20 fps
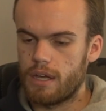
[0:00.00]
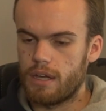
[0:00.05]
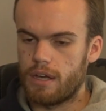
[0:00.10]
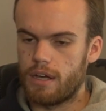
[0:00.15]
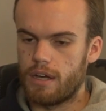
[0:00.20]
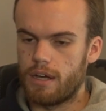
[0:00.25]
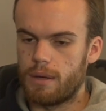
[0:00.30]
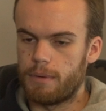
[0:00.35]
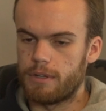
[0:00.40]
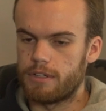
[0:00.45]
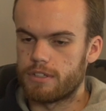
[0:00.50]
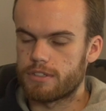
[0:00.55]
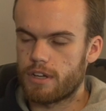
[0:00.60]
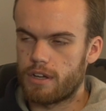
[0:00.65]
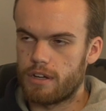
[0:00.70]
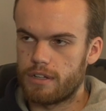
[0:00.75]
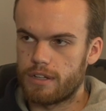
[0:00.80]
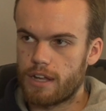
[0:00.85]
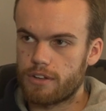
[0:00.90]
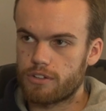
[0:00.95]
Yep. I
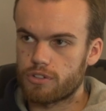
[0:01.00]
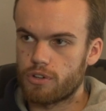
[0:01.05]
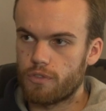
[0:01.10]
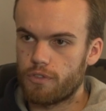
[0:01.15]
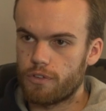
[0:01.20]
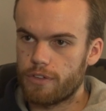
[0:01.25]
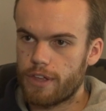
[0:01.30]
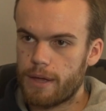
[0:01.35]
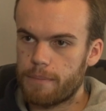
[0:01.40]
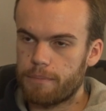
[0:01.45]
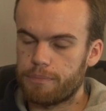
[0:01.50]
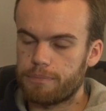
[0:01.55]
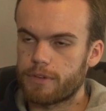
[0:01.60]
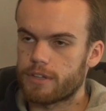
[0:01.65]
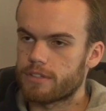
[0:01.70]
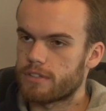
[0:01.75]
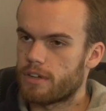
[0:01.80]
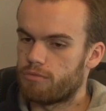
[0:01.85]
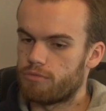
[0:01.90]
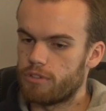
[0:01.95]
decided not to go for that
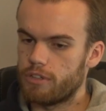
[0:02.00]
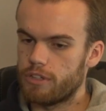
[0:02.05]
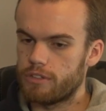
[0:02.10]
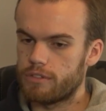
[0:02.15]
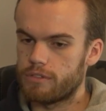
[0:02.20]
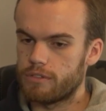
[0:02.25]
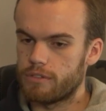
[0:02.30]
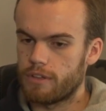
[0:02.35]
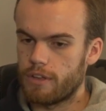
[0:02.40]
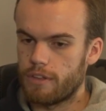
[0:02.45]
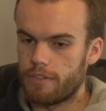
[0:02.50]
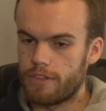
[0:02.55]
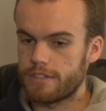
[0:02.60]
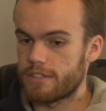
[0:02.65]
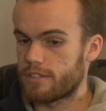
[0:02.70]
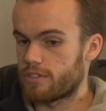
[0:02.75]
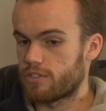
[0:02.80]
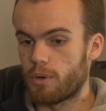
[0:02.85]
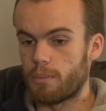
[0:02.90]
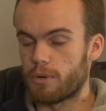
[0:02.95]
because this
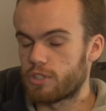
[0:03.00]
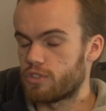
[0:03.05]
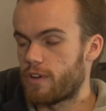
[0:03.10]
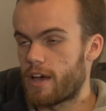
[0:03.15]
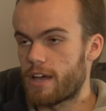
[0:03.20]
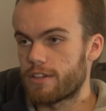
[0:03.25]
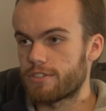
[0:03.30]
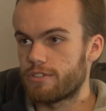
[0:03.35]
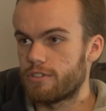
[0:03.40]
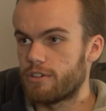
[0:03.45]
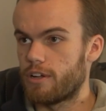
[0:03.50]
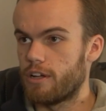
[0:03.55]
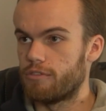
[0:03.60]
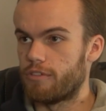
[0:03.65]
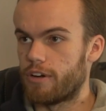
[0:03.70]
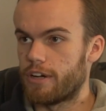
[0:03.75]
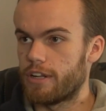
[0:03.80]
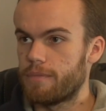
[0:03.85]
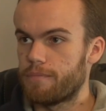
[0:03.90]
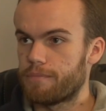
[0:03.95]
is so much faster
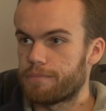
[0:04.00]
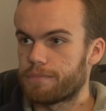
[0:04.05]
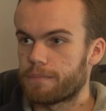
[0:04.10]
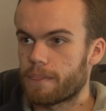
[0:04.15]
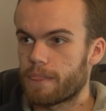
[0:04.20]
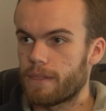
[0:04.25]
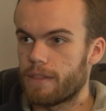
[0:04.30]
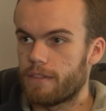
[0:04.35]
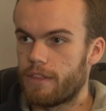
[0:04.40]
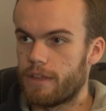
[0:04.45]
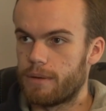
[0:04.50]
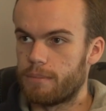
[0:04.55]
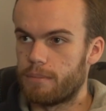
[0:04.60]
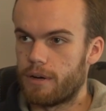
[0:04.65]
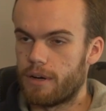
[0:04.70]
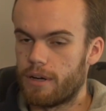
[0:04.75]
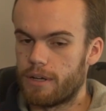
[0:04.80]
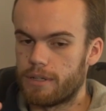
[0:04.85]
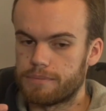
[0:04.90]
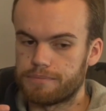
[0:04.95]
already than
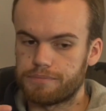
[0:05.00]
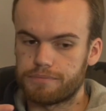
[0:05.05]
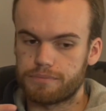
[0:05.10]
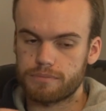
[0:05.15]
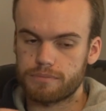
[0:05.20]
my